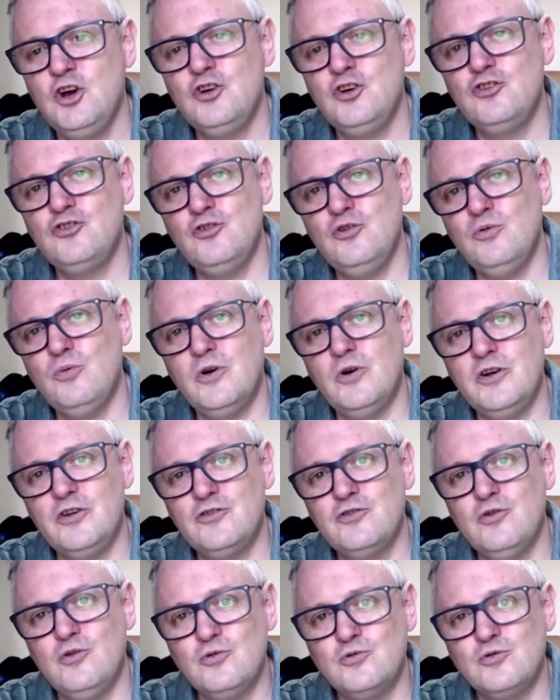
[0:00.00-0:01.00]
to what is
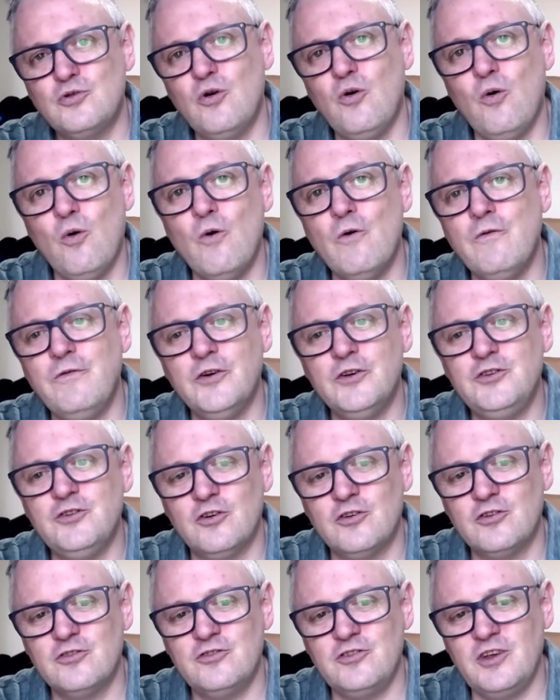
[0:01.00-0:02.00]
called
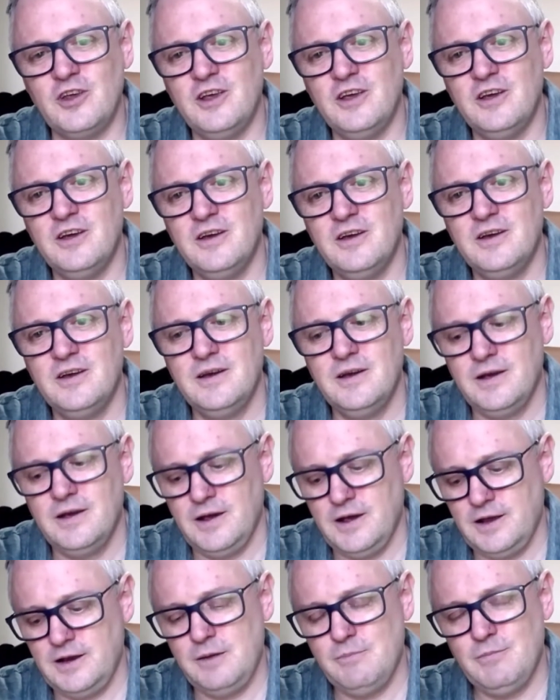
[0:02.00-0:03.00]
orthodoxy.
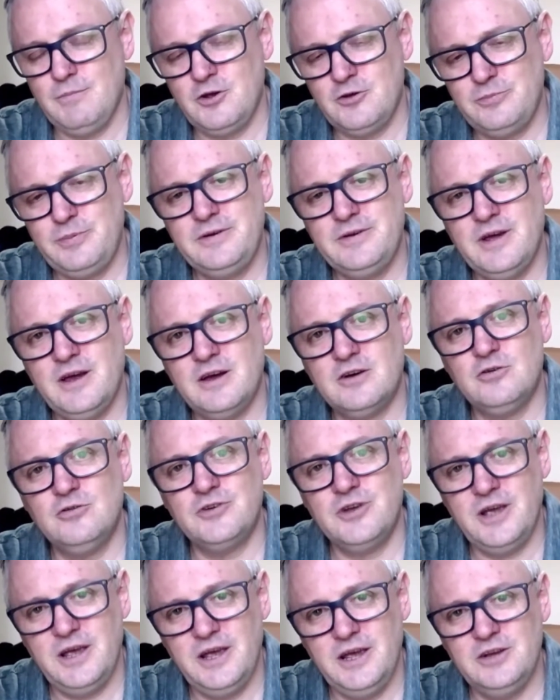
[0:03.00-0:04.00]
And it must be
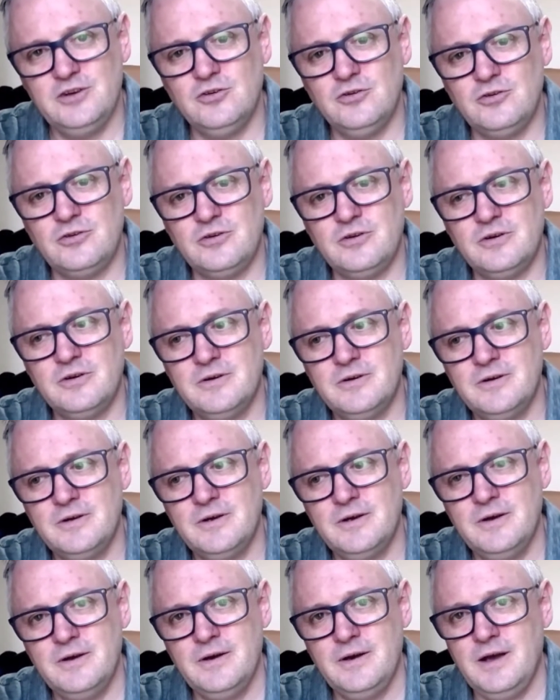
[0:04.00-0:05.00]
tackled head on.
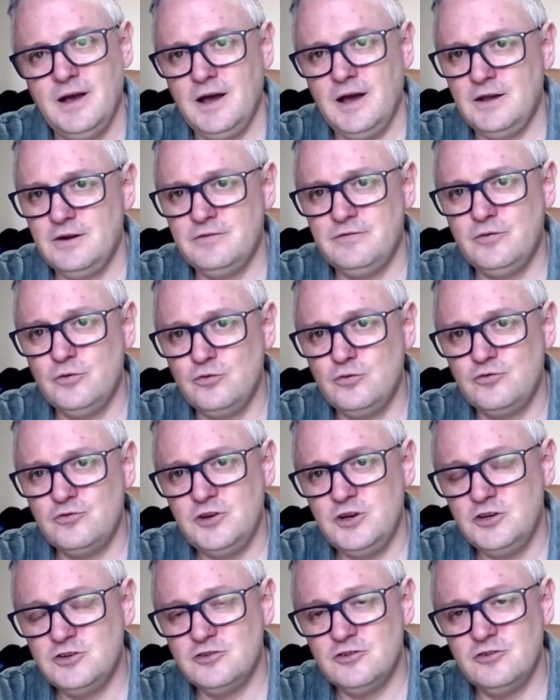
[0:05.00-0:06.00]
And false
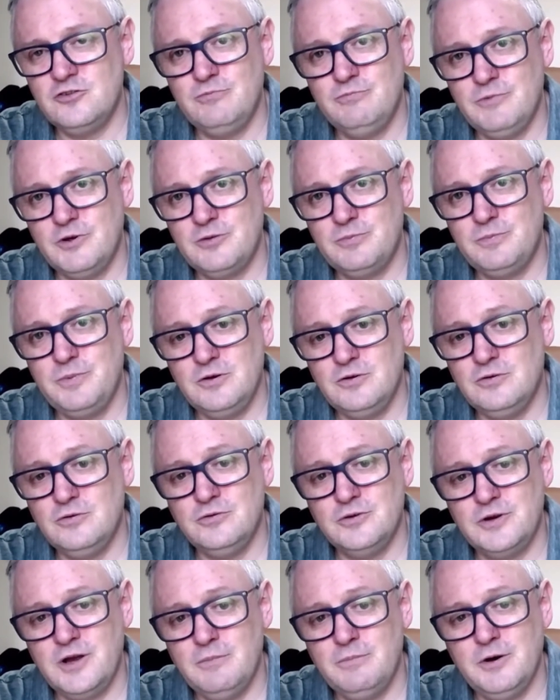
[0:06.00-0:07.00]
teachers must be
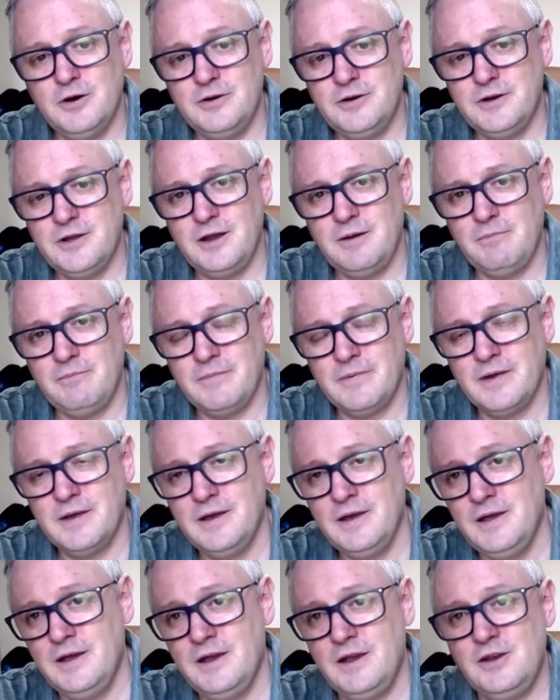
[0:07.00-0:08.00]
called out by name.
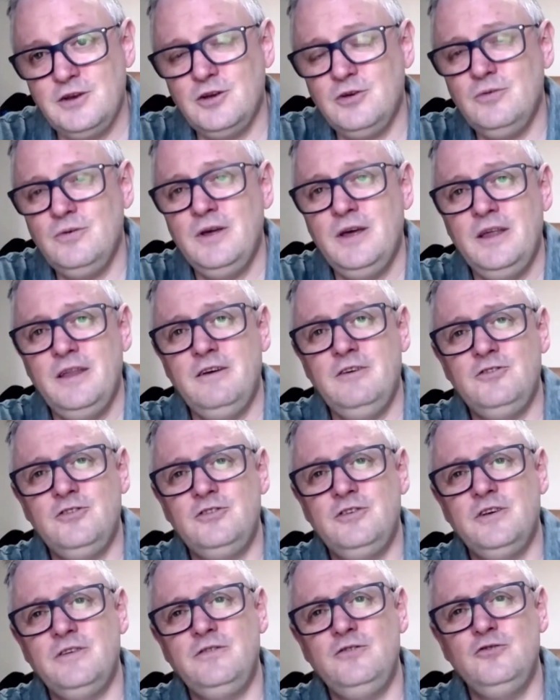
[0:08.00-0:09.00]
You know, there's a
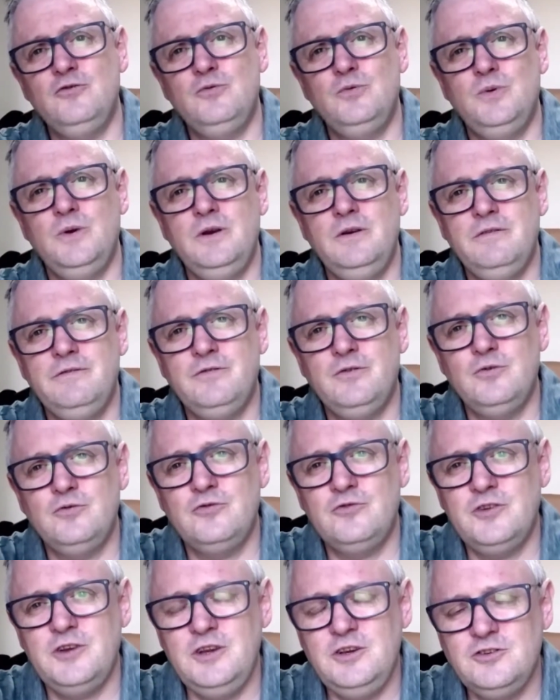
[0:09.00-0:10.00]
difference between false
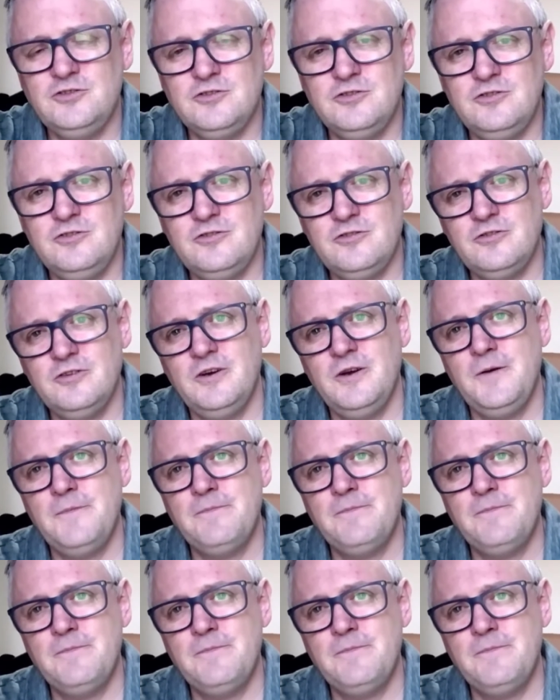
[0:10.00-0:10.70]
teachers